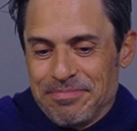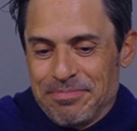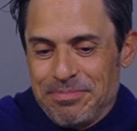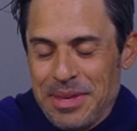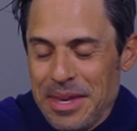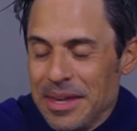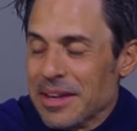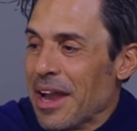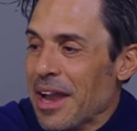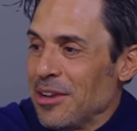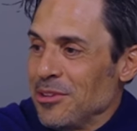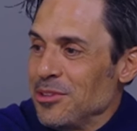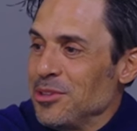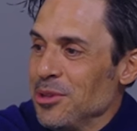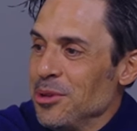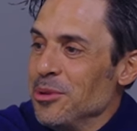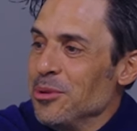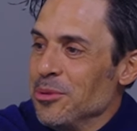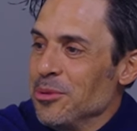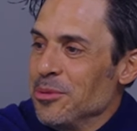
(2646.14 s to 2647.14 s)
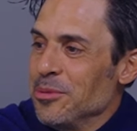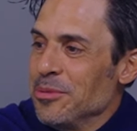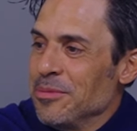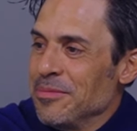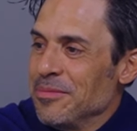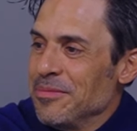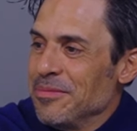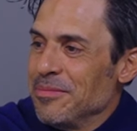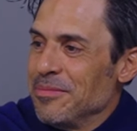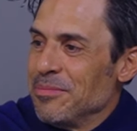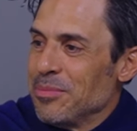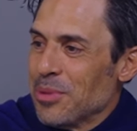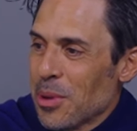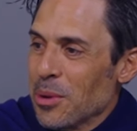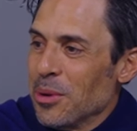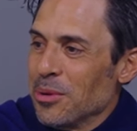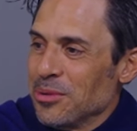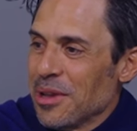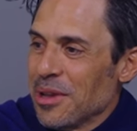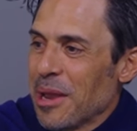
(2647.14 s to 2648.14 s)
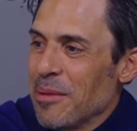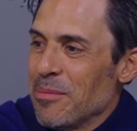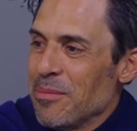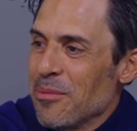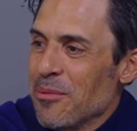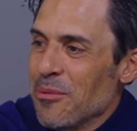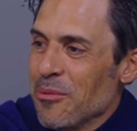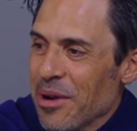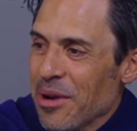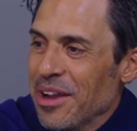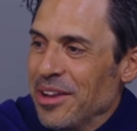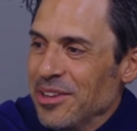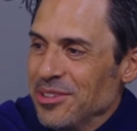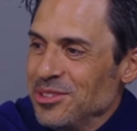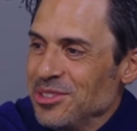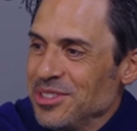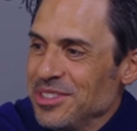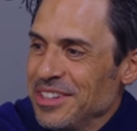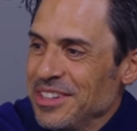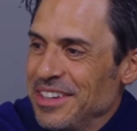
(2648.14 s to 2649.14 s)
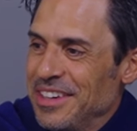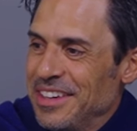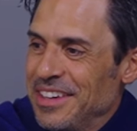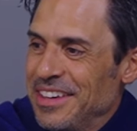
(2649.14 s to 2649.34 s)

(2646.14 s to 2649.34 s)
Ping I2 prototype wedge,